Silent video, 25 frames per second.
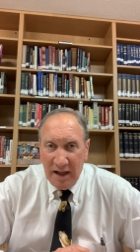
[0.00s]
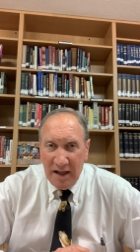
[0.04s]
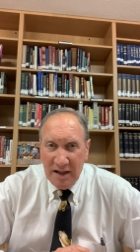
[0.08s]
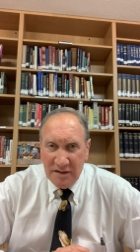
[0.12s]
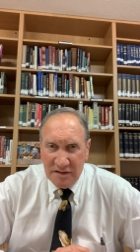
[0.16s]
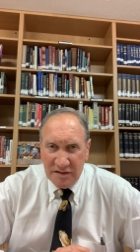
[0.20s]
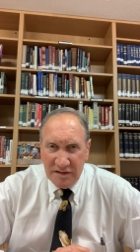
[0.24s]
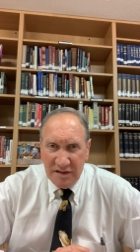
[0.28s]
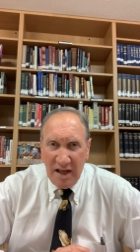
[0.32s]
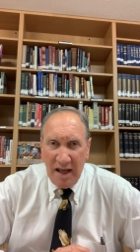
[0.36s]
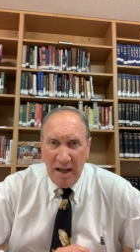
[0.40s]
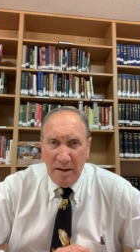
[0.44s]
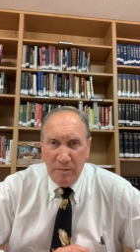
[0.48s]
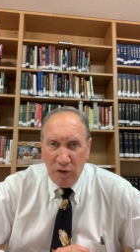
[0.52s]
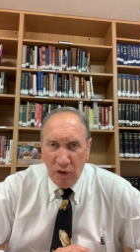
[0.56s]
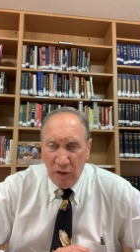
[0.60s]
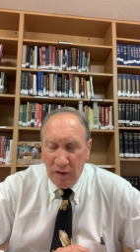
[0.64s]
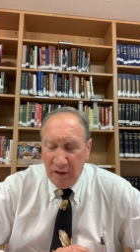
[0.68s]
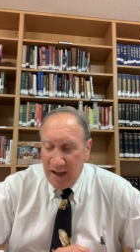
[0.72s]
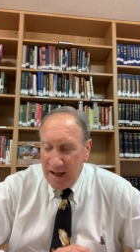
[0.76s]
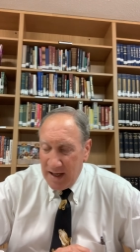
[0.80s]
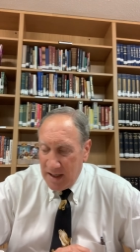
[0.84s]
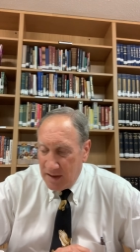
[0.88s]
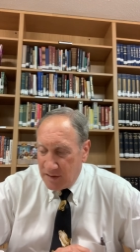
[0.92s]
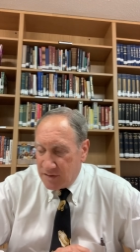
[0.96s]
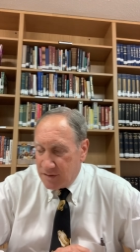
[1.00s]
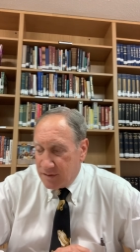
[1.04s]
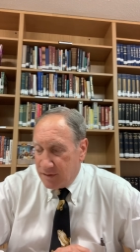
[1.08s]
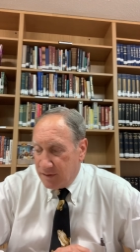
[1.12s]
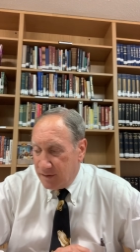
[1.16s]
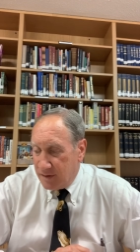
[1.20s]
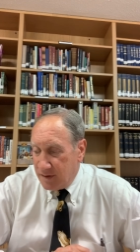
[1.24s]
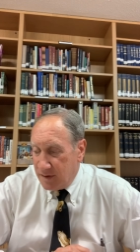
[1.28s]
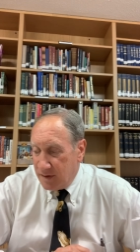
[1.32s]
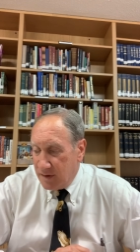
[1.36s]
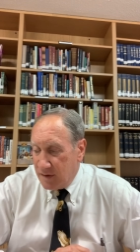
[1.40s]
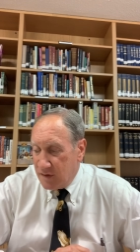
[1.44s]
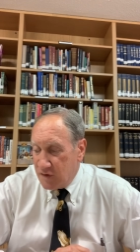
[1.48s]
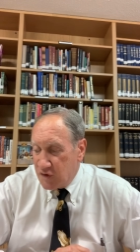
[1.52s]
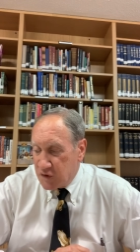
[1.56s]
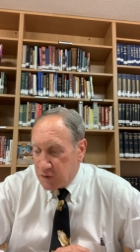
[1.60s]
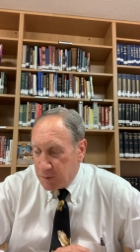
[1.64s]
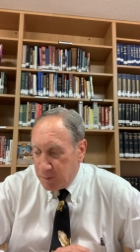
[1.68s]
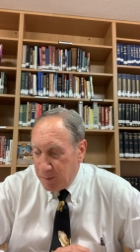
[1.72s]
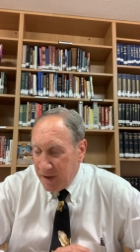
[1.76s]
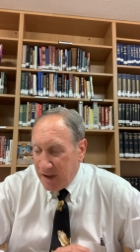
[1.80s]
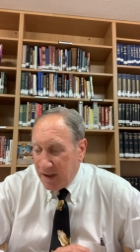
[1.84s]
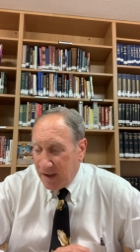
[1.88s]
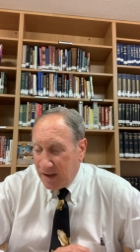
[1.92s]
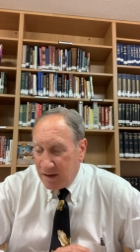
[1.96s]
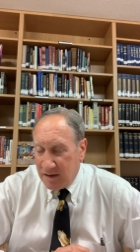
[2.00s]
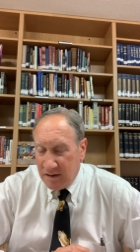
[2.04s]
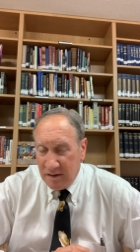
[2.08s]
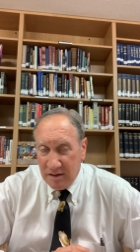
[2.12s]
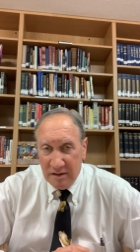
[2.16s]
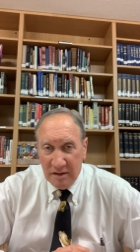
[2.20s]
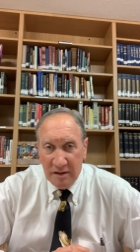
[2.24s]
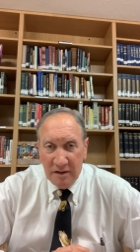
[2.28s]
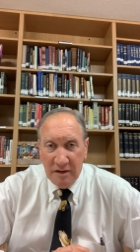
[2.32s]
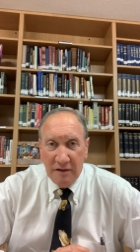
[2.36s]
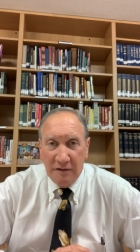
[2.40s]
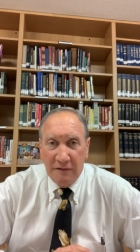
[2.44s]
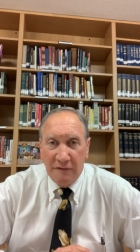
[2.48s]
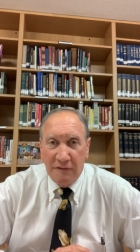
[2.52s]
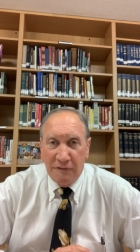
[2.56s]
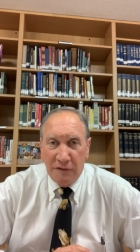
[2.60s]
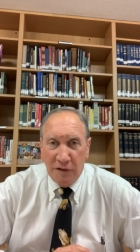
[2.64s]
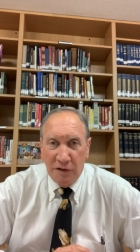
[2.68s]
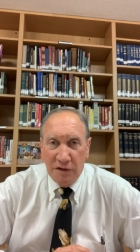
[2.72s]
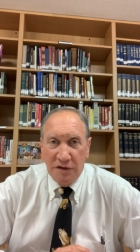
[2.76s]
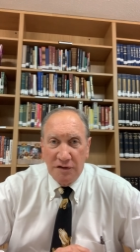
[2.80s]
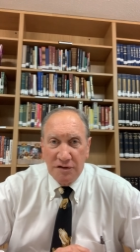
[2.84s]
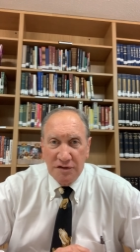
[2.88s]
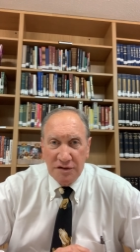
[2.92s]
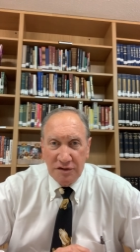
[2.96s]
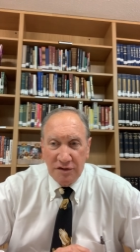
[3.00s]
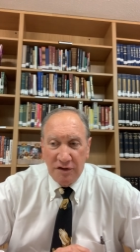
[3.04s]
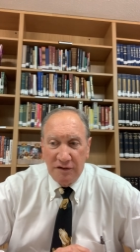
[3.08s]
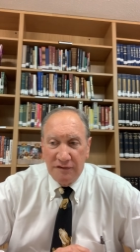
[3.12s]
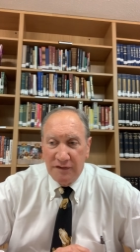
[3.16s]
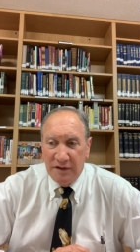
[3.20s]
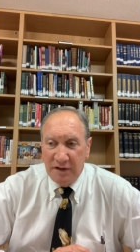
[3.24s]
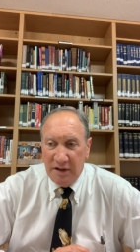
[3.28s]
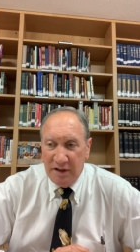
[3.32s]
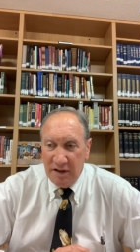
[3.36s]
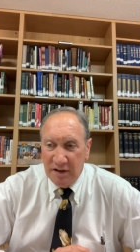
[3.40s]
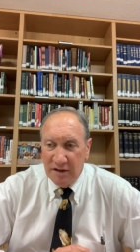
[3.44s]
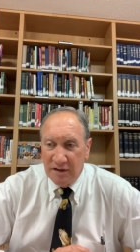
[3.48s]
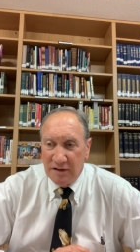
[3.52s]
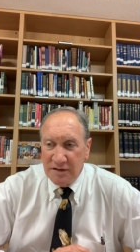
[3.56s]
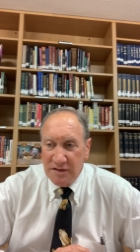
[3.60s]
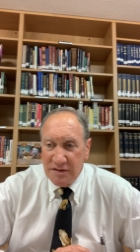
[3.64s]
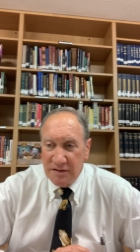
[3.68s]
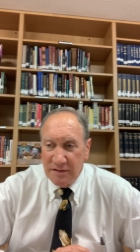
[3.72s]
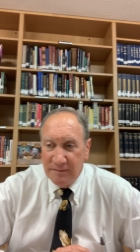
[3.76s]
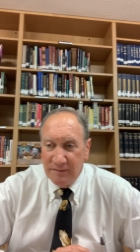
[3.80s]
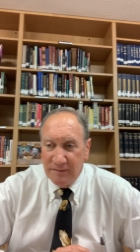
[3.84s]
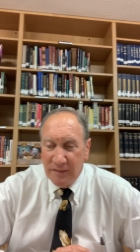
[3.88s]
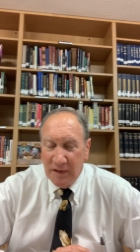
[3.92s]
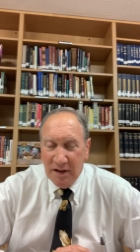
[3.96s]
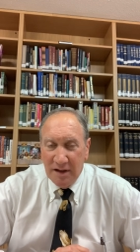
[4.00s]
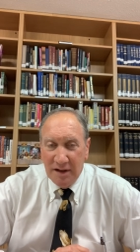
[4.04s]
And Samuel answered, Speak, for your servant hears.